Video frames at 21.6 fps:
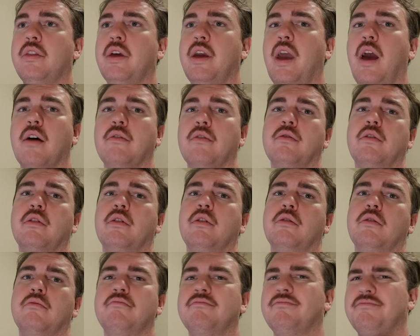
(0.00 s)
They
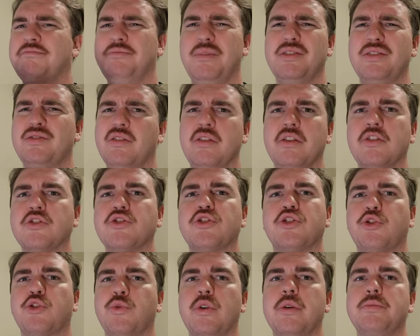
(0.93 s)
have basically a
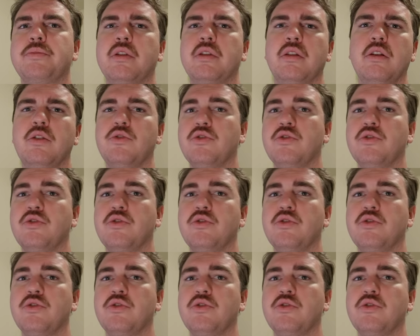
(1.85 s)
script that